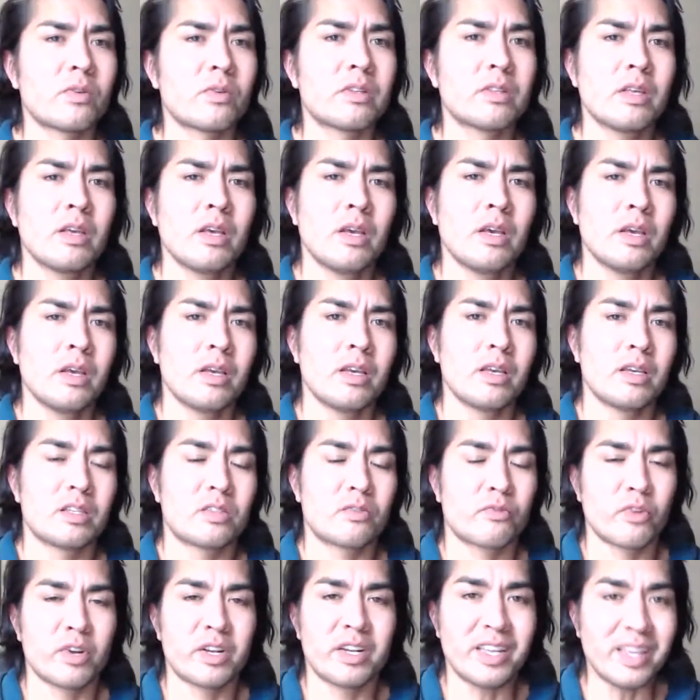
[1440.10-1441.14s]
with
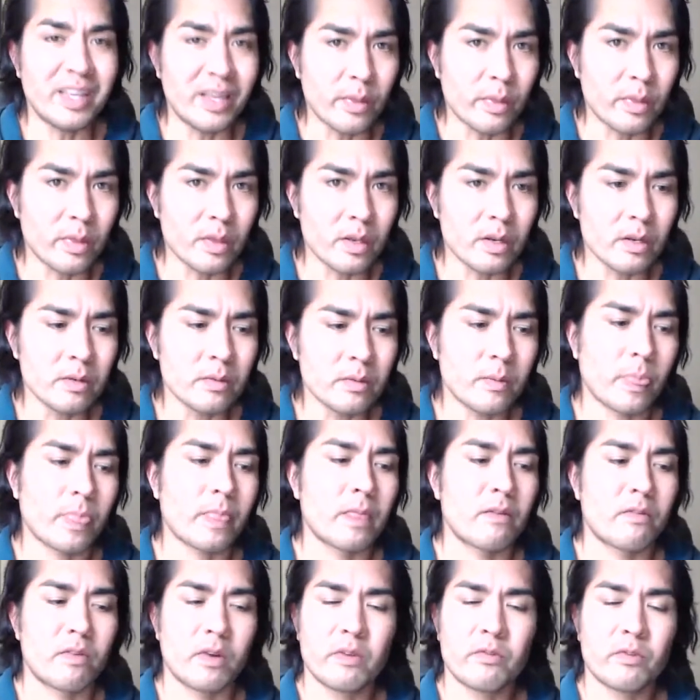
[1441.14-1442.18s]
his friend Ethan.
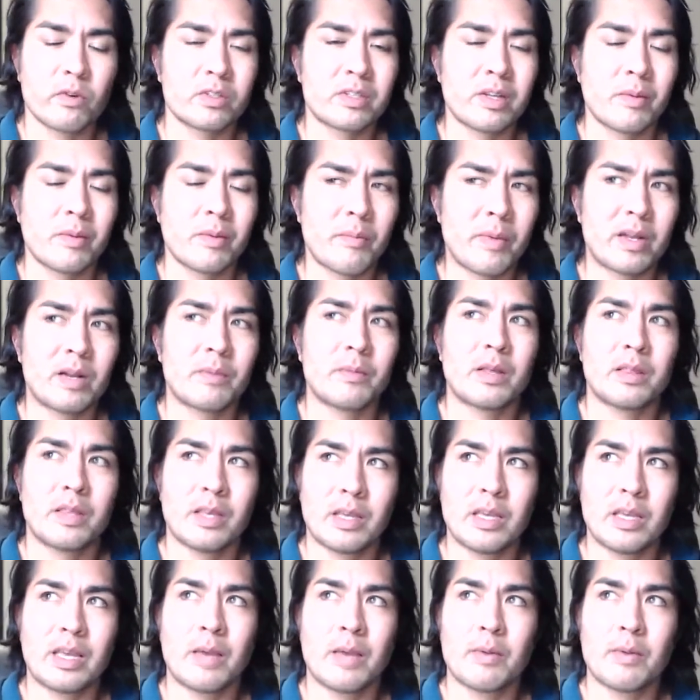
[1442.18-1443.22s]
The very first time I met him, I
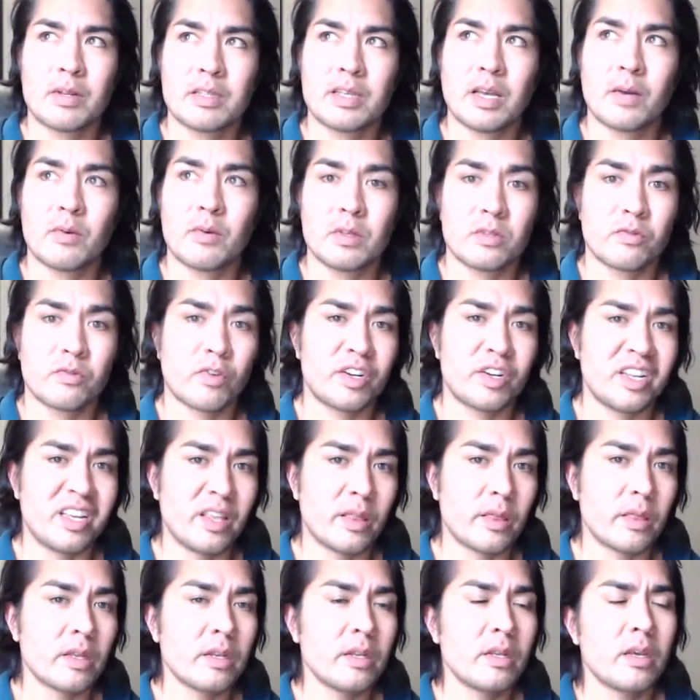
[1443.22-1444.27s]
think he came into town with his friend
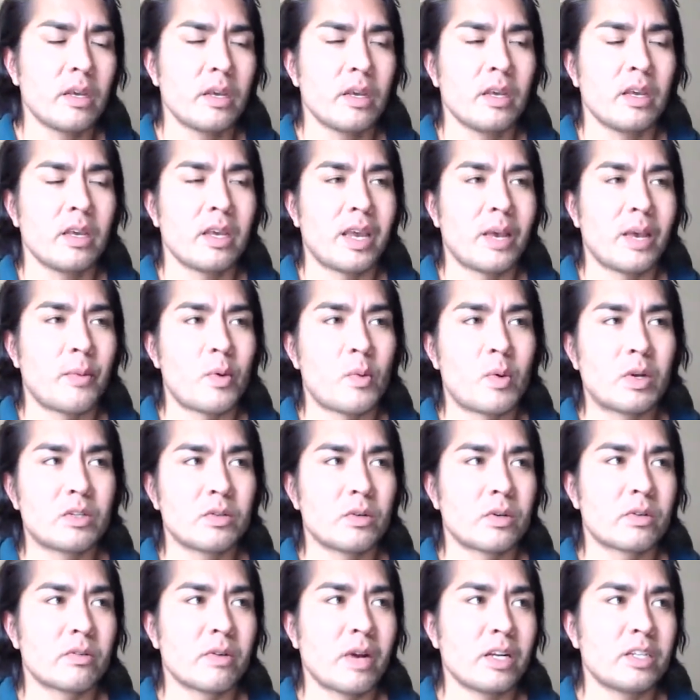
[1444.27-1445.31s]
Ethan, and we went
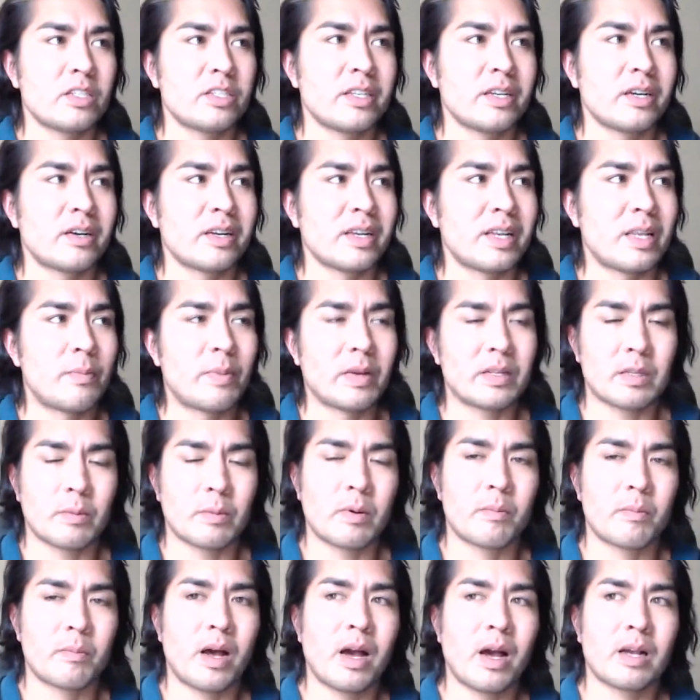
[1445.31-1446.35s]
to a garage sale and he picked up
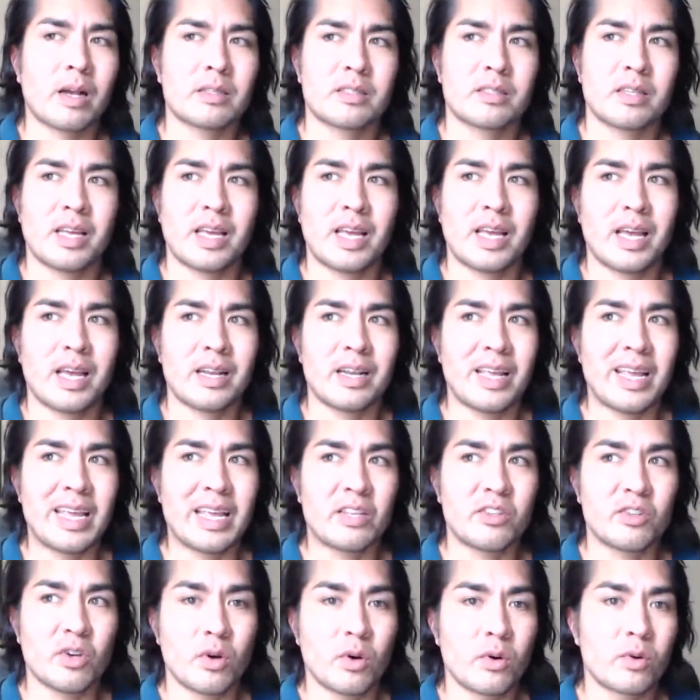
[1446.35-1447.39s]
a box that had
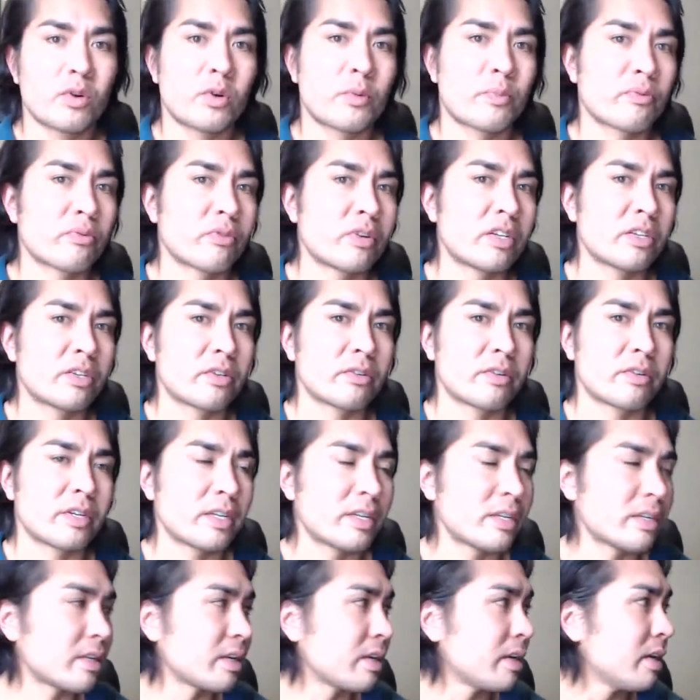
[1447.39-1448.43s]
a toner printer in
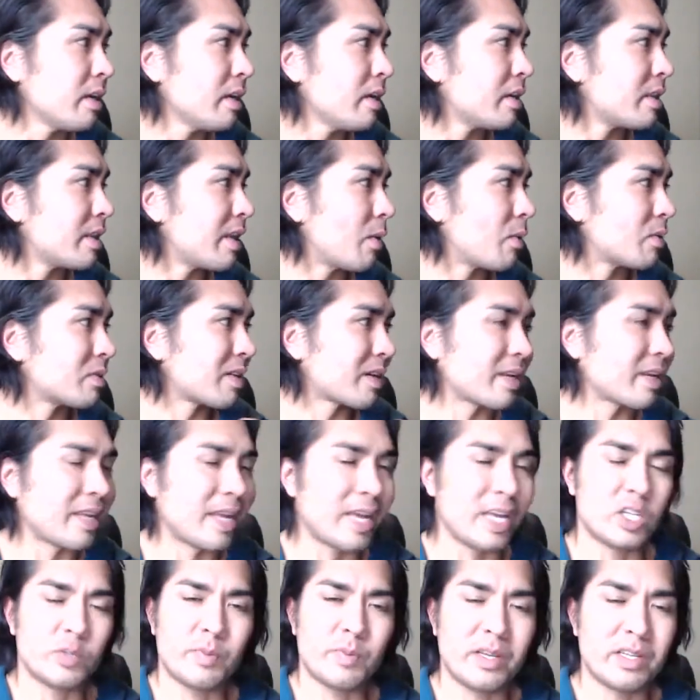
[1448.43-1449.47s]
it that was like an
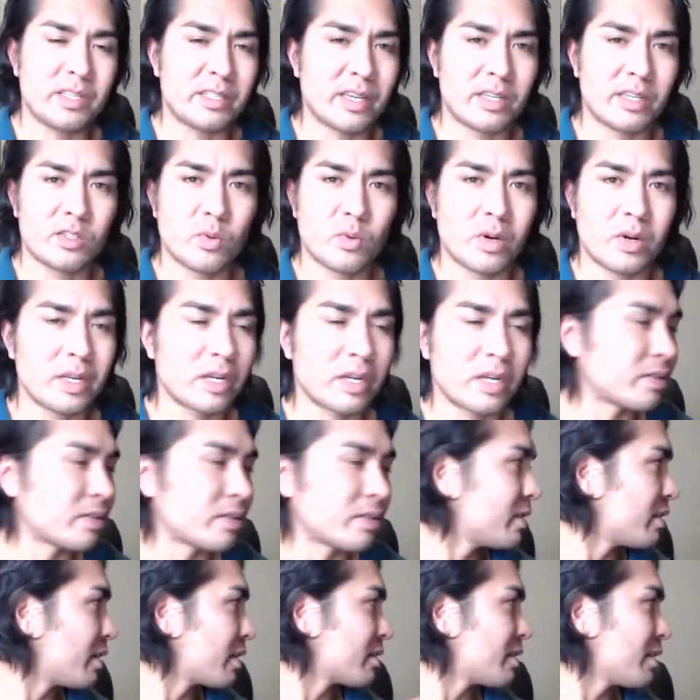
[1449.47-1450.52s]
HP 1020 or
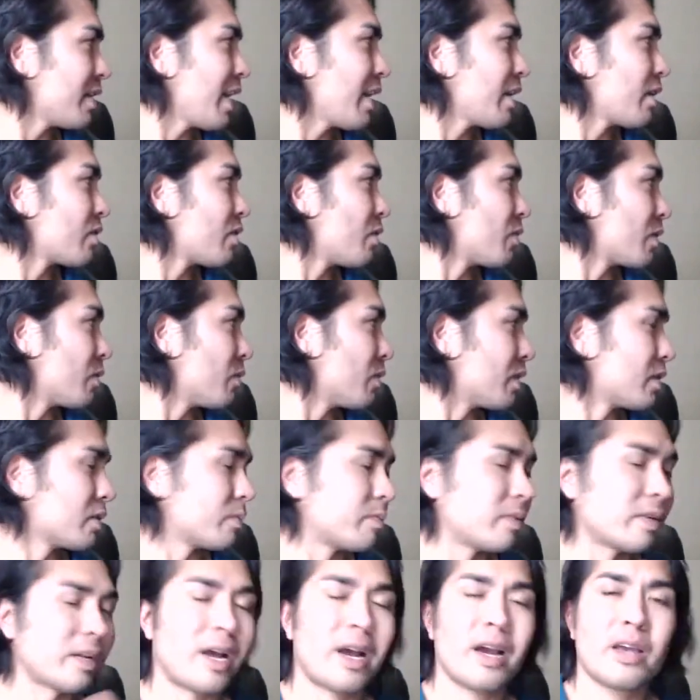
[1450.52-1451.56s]
1060. I don't know what it
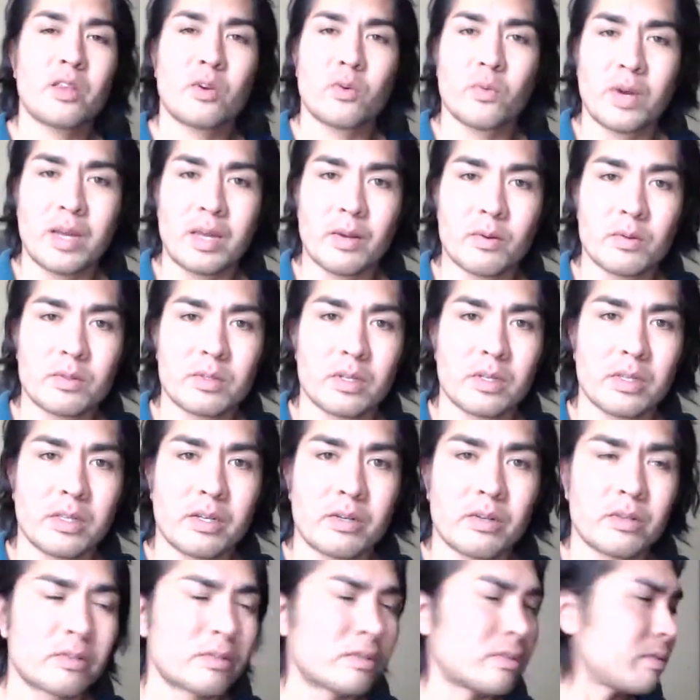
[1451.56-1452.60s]
was, but either way, it was a
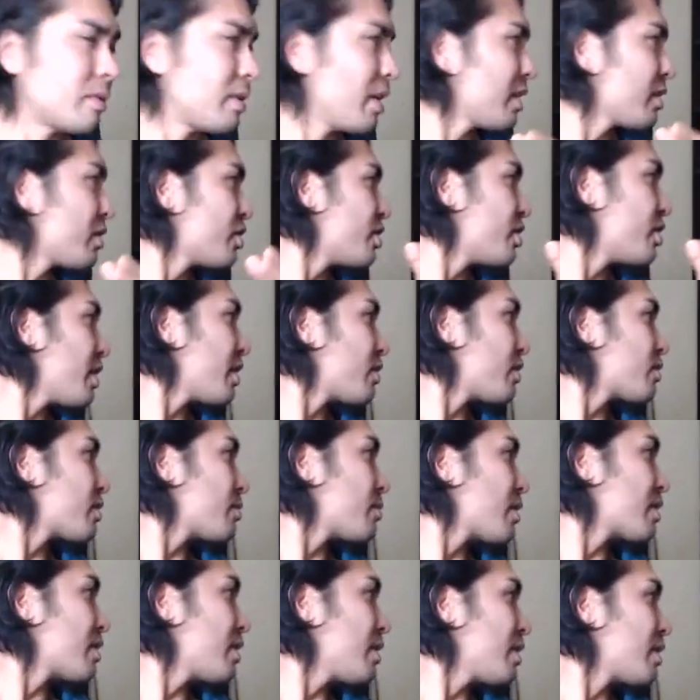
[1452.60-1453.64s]
little desk jet or
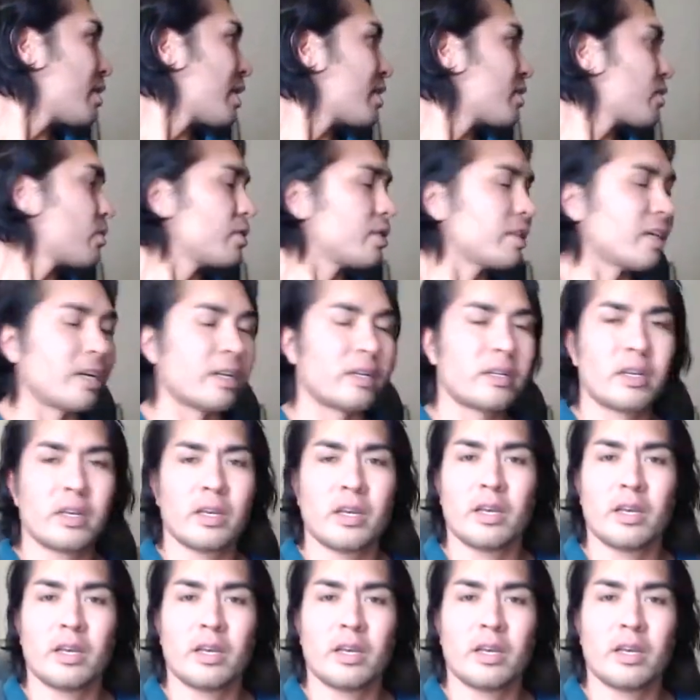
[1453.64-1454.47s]
something like that, laser jet.